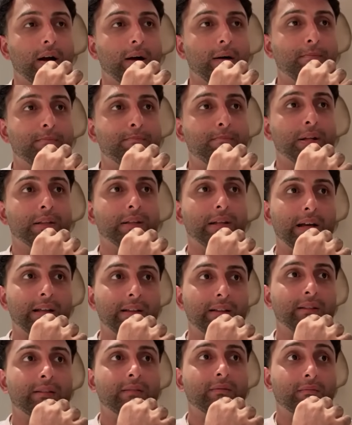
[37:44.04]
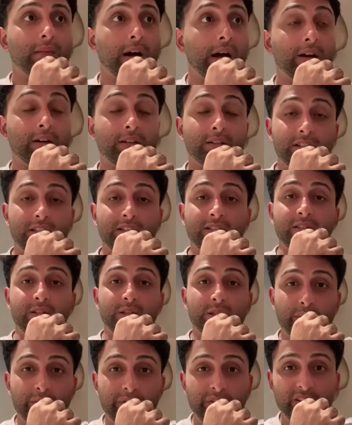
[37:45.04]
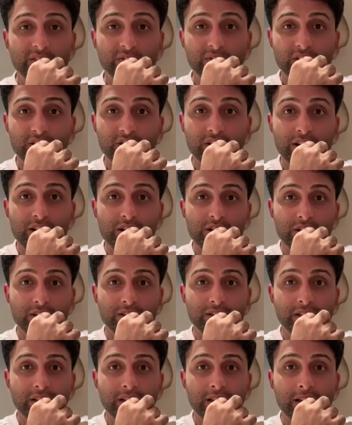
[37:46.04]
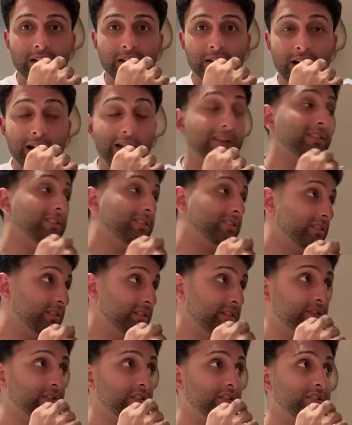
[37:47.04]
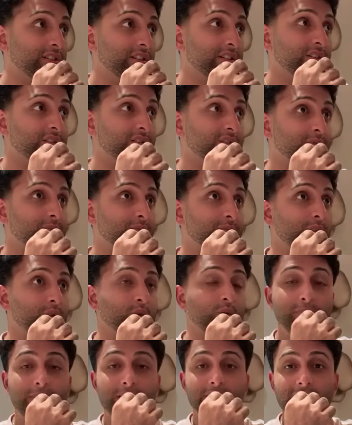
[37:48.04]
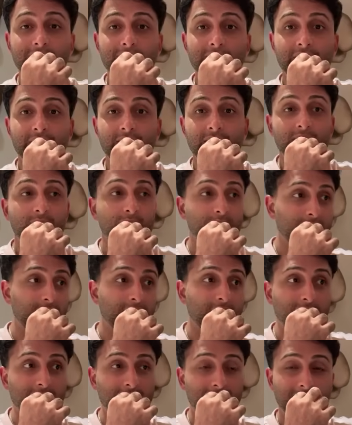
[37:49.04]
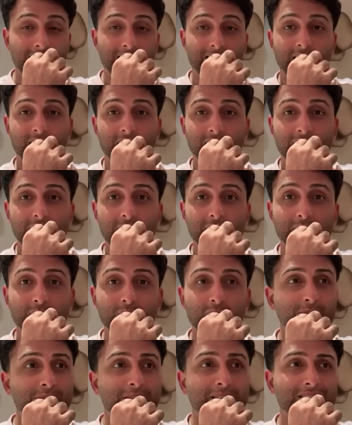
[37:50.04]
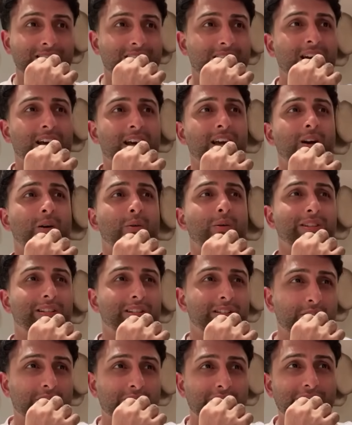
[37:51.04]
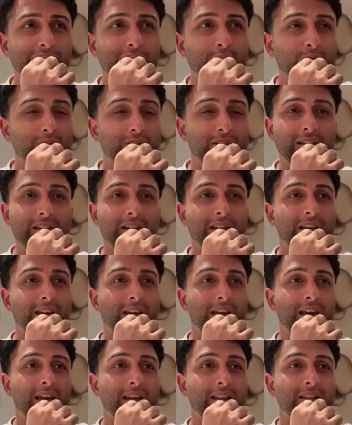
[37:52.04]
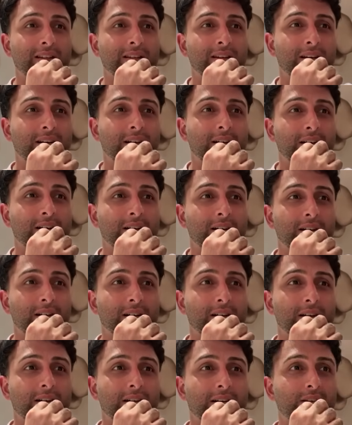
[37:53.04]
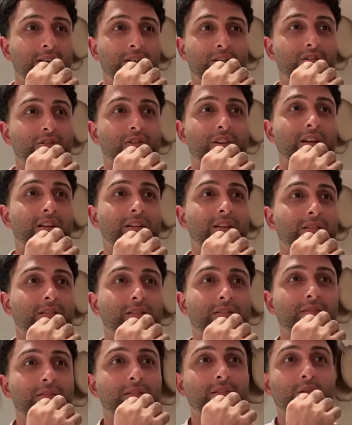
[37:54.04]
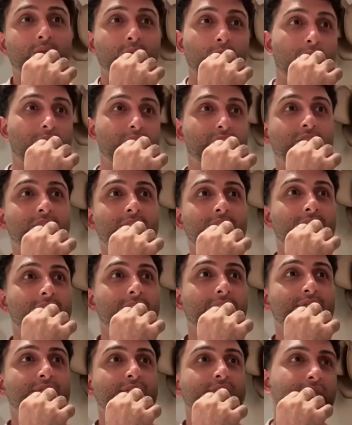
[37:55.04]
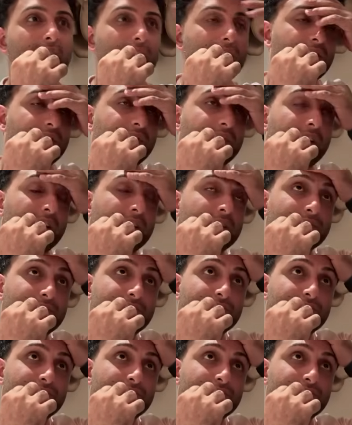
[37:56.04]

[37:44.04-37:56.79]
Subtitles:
But I understood some of his frustrations today. I understood the frustrations from the UP side of things when they got a technical foul too, because when it's confusing and you're watching the refs kind of like,